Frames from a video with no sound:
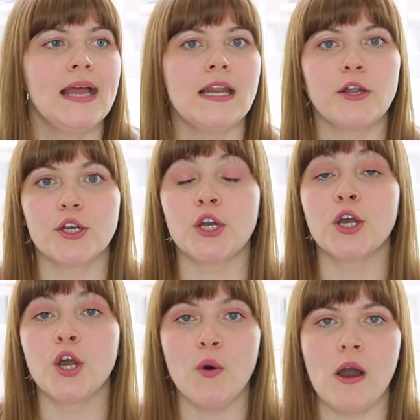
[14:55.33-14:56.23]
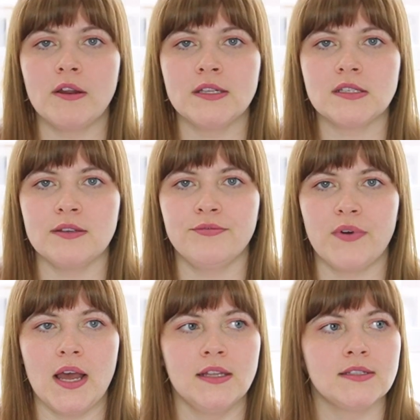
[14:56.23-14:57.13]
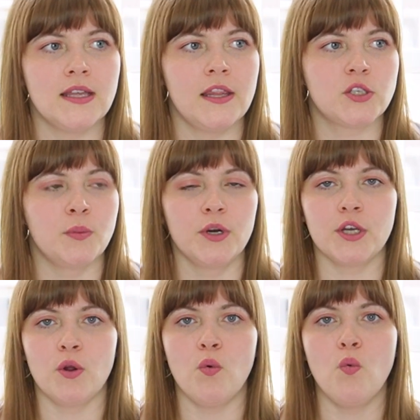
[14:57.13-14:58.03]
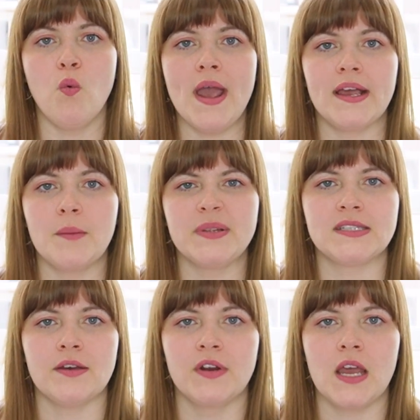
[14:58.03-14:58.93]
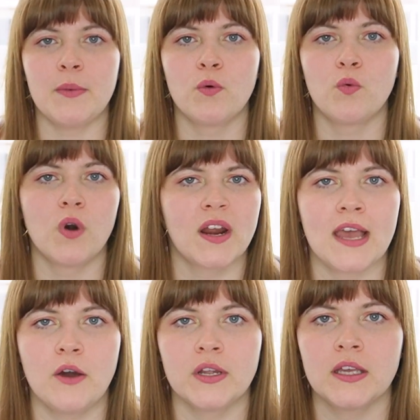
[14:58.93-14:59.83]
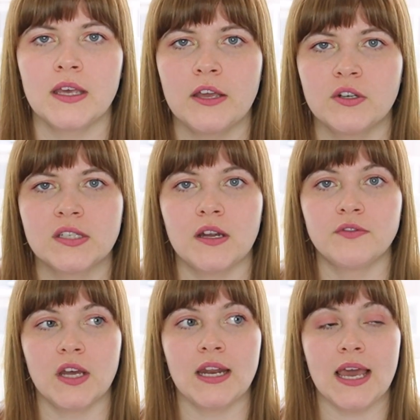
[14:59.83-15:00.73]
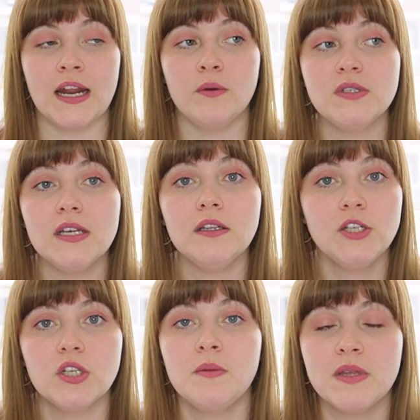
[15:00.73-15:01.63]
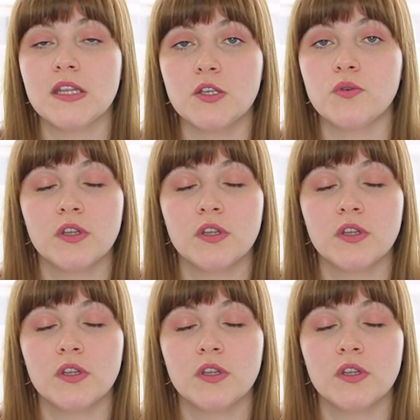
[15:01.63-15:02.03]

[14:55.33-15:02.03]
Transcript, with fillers: and now you're gonna go out and see friends. And then tomorrow you're gonna wake up at 7 a.m. and work out and get your stuff done. And I was like legitimately doing